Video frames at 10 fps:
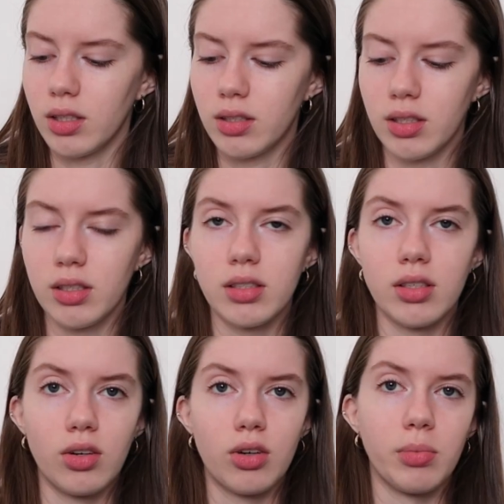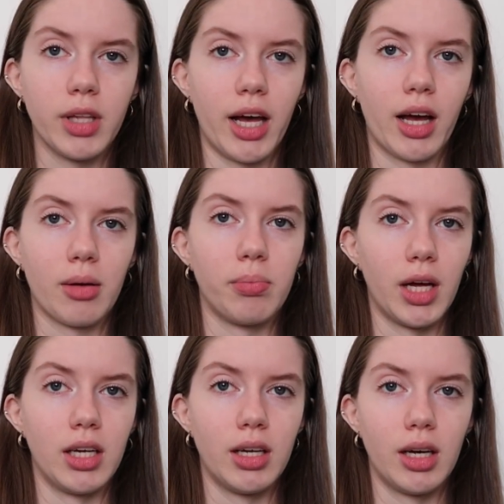It's this silk black
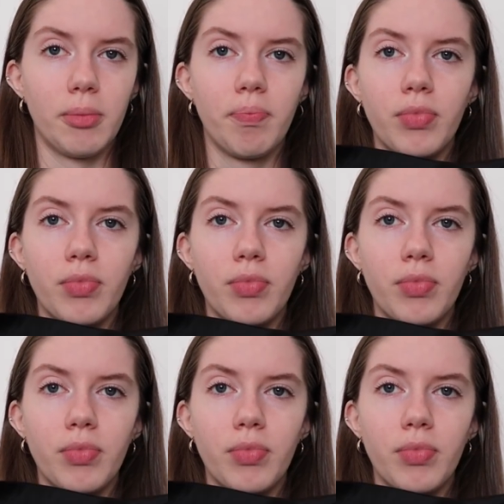button up.